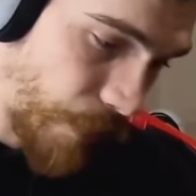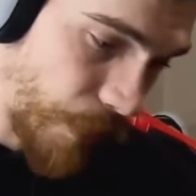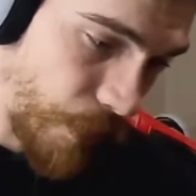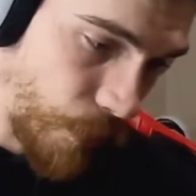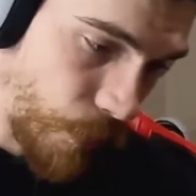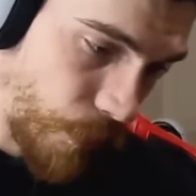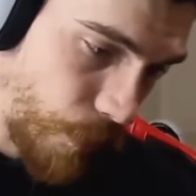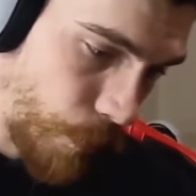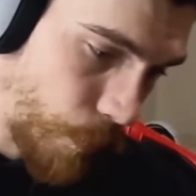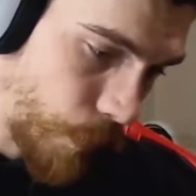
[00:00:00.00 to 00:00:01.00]
used
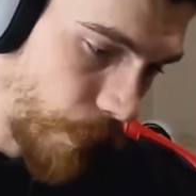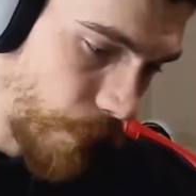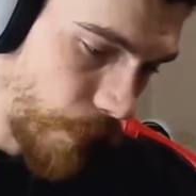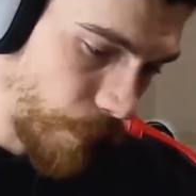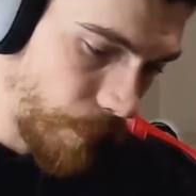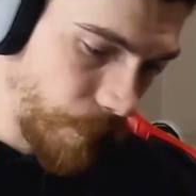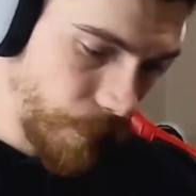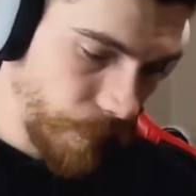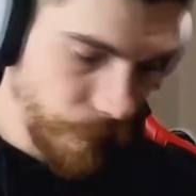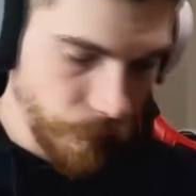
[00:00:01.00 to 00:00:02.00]
one of them.
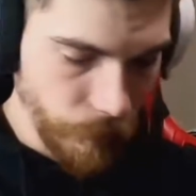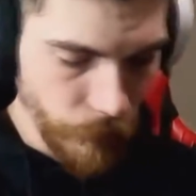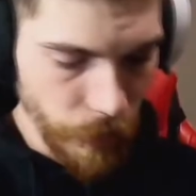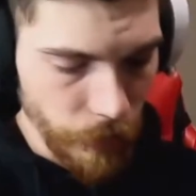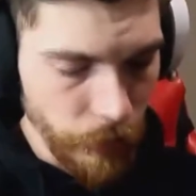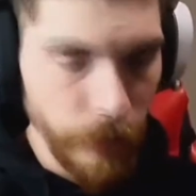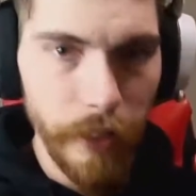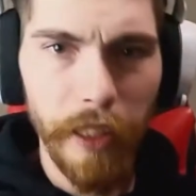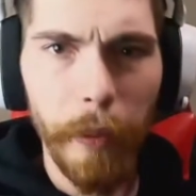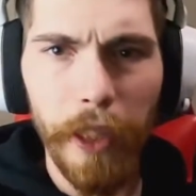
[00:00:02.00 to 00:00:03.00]
It's
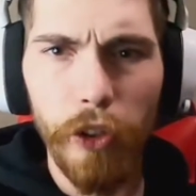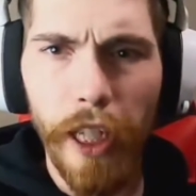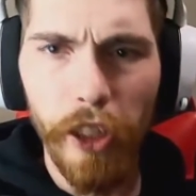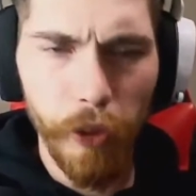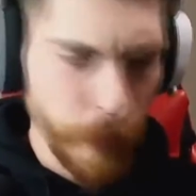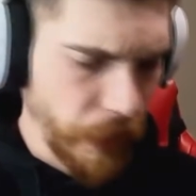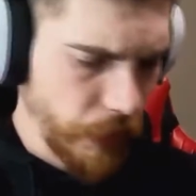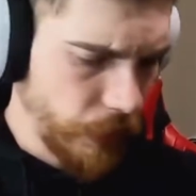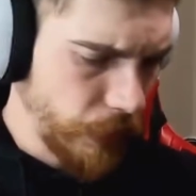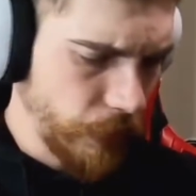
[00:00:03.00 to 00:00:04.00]
like my trash pocket
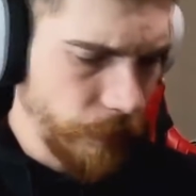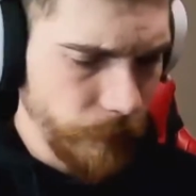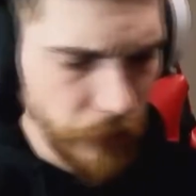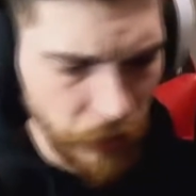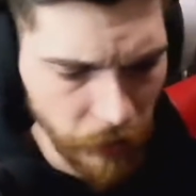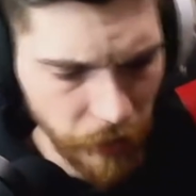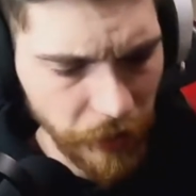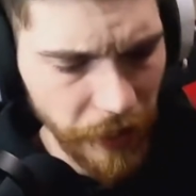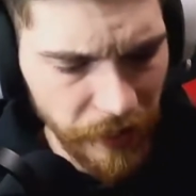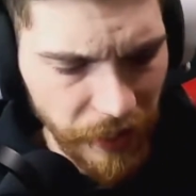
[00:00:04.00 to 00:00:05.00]
there because it's a
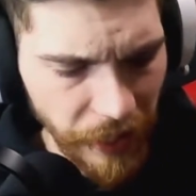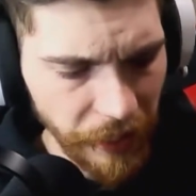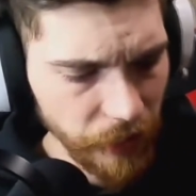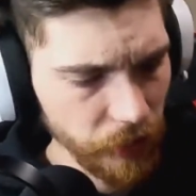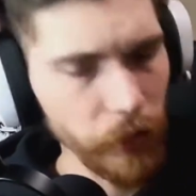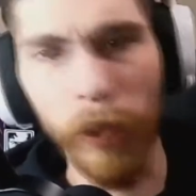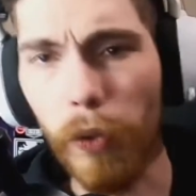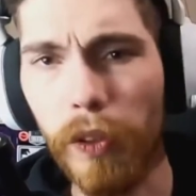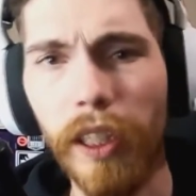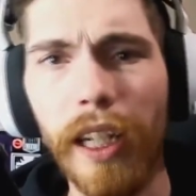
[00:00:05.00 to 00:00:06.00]
nice netting, so it holds a
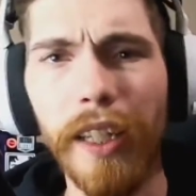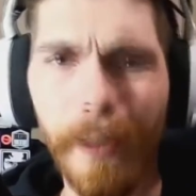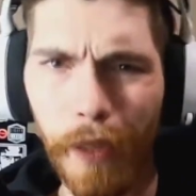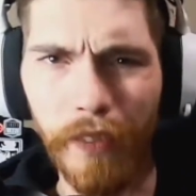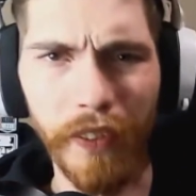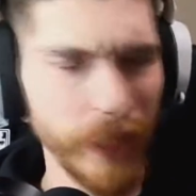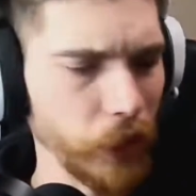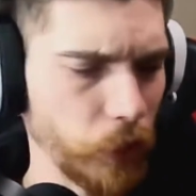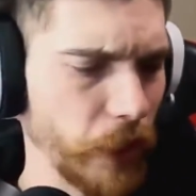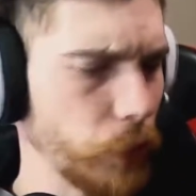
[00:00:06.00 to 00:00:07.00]
lot. That way, if I find
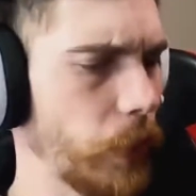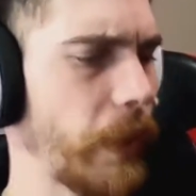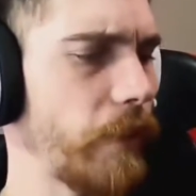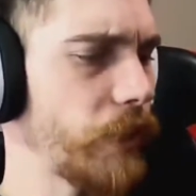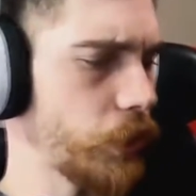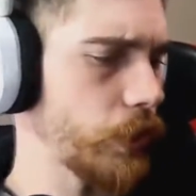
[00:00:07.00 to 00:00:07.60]
trash while I'm out fishing,